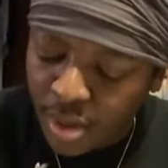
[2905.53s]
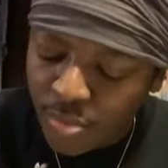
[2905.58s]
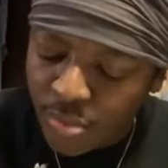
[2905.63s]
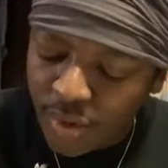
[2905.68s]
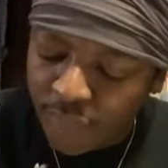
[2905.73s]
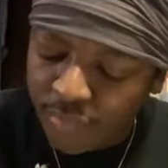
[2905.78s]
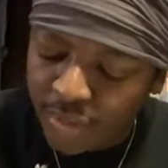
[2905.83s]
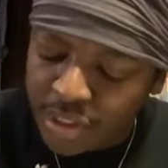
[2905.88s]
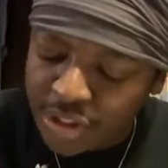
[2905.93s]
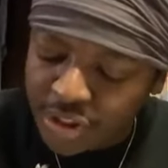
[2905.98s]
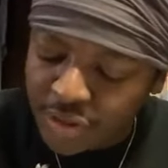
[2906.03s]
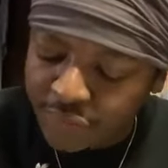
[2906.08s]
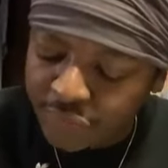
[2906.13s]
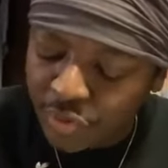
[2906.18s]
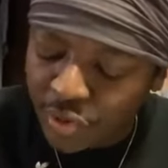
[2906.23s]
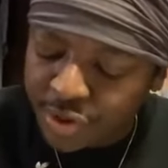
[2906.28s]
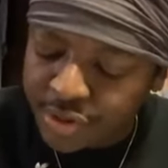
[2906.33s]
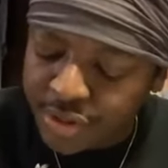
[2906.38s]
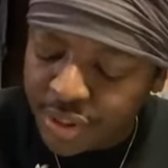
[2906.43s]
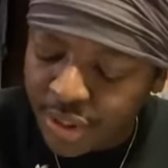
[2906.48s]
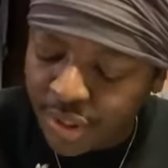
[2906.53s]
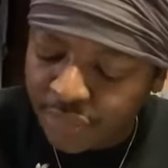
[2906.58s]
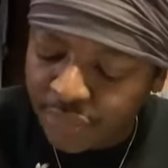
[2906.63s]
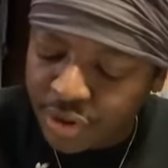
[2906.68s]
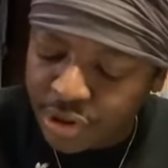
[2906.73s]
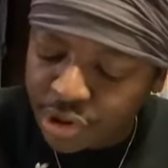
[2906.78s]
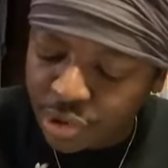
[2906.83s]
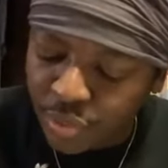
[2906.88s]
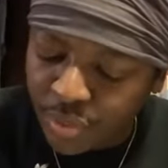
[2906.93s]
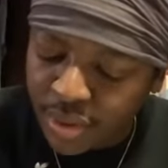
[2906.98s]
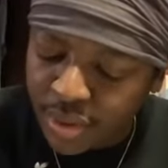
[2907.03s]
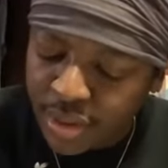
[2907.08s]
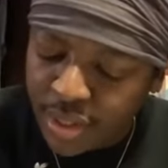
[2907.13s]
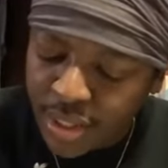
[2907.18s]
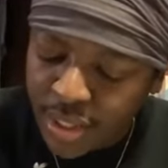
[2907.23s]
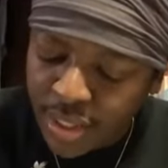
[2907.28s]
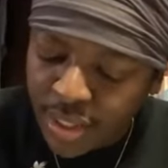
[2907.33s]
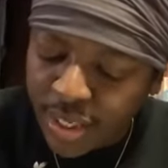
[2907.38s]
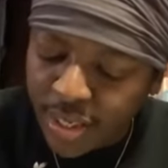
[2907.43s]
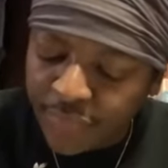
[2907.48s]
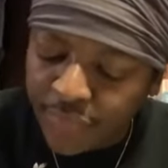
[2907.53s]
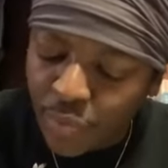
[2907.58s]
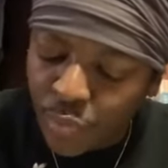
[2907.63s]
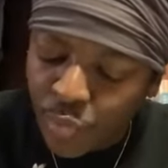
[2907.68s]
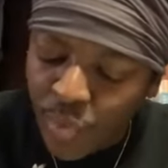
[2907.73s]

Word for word: Revelation 14 and verse 20 and the,